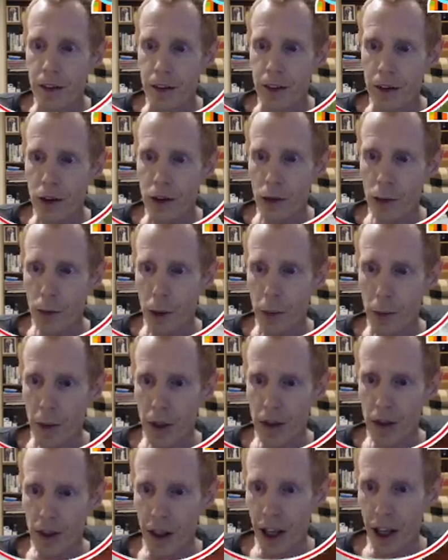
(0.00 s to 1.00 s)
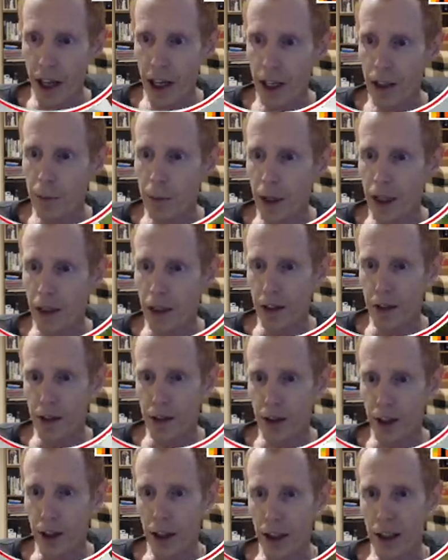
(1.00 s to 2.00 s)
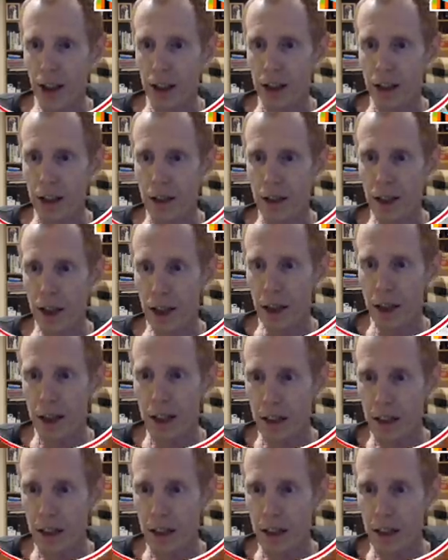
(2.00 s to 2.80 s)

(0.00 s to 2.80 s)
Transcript: Oh, pumpkins and melons here. Okay.